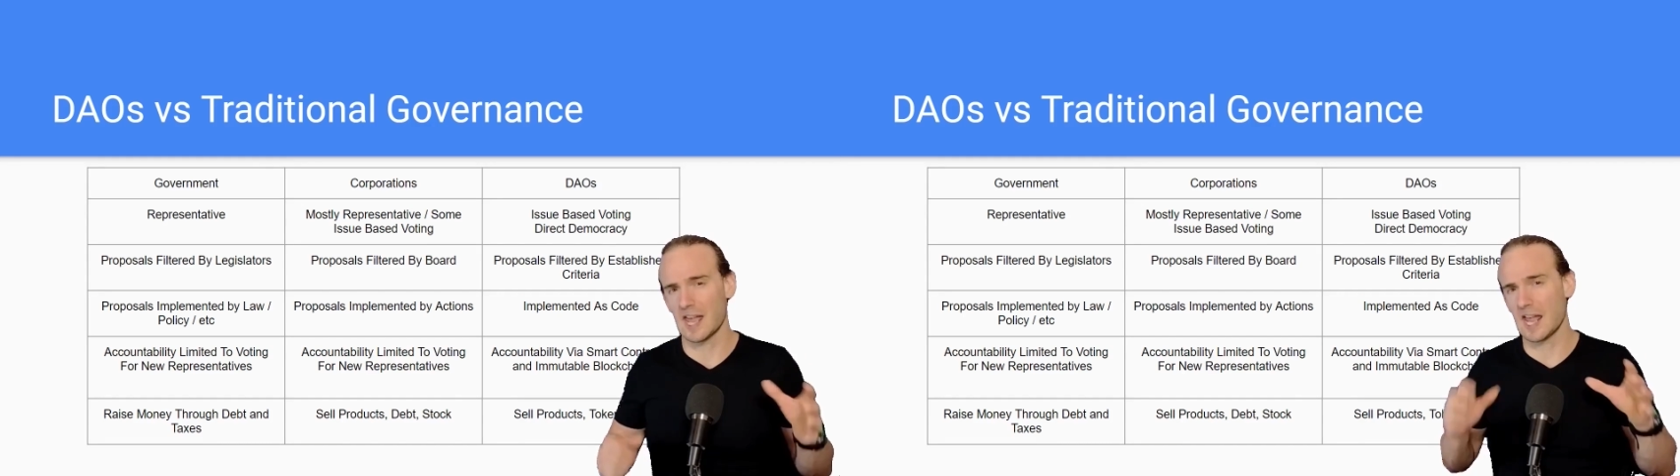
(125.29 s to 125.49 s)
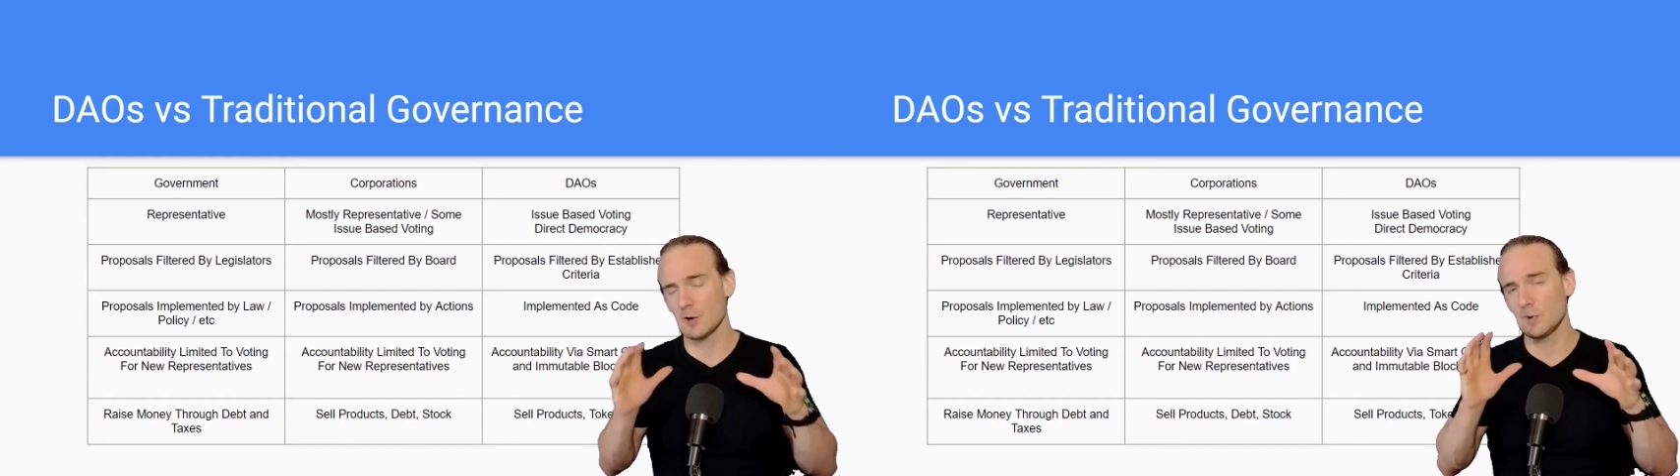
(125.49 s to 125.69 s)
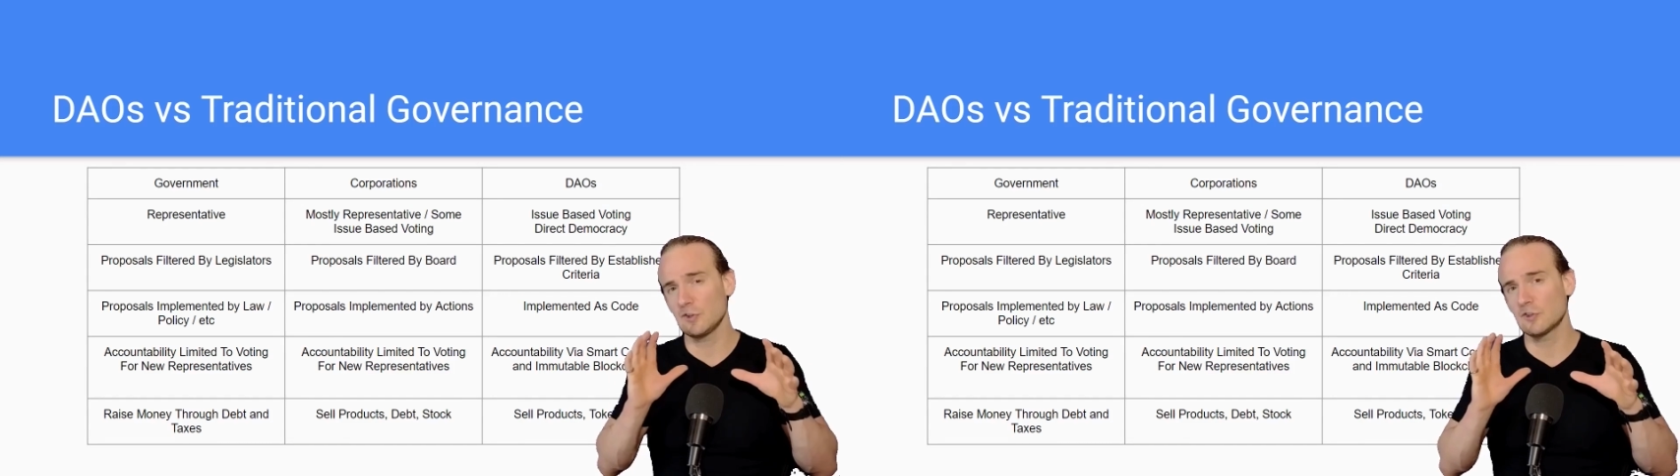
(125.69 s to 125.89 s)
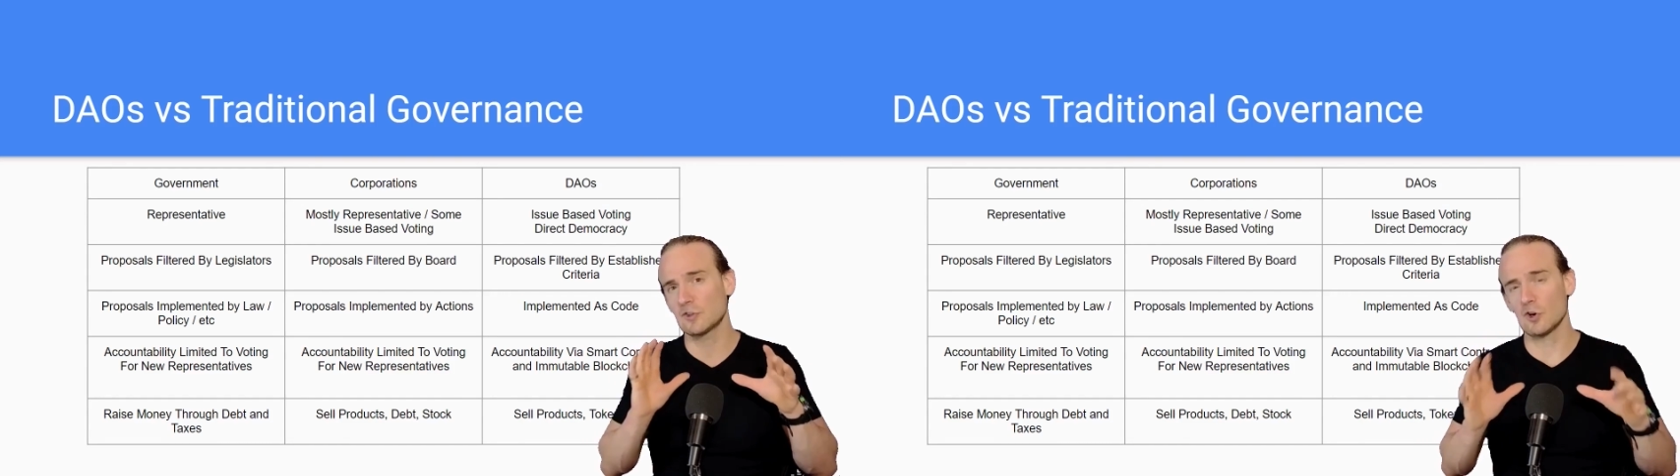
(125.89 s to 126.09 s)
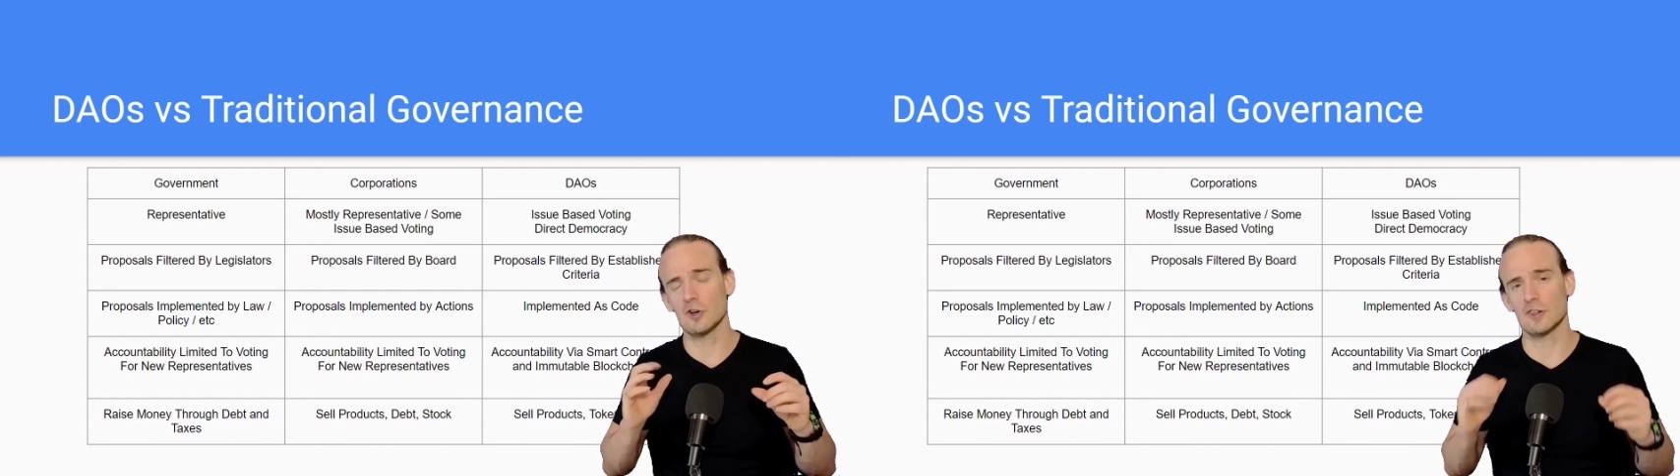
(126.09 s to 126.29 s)
and we
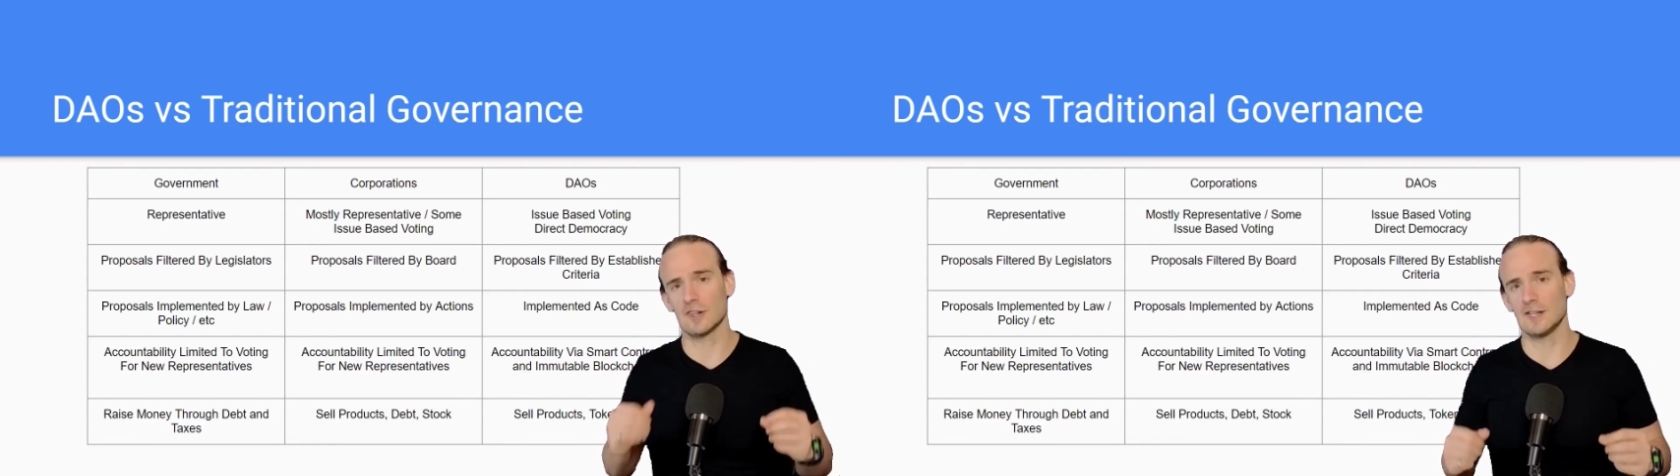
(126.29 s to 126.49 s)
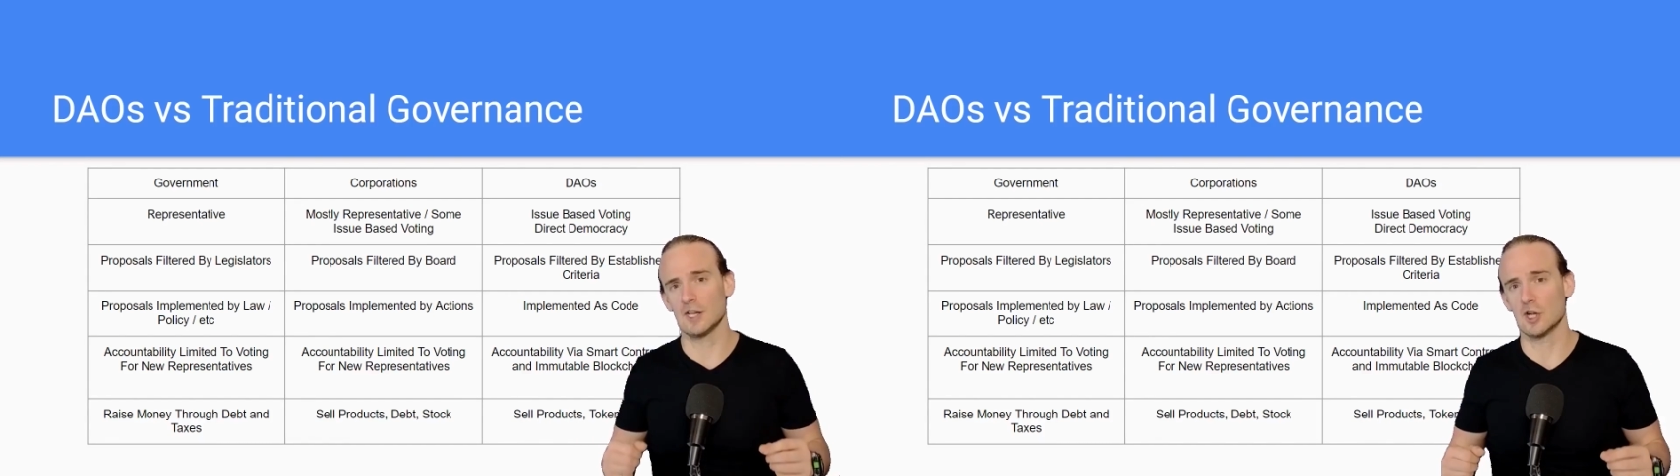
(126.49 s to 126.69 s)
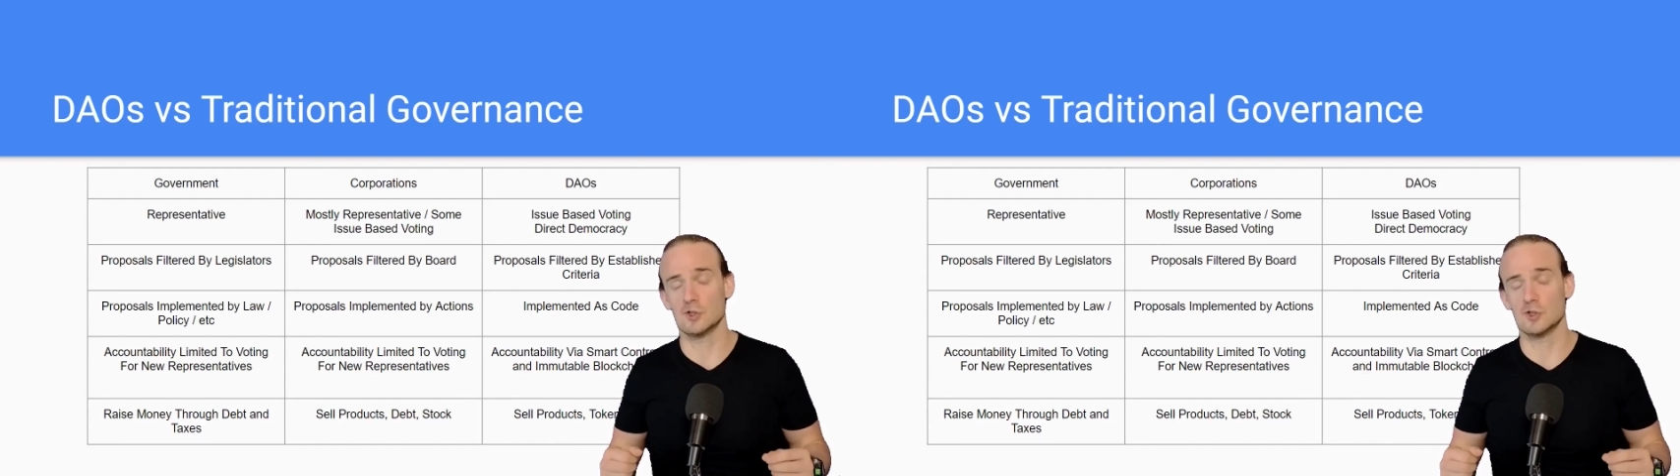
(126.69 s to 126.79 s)
certainly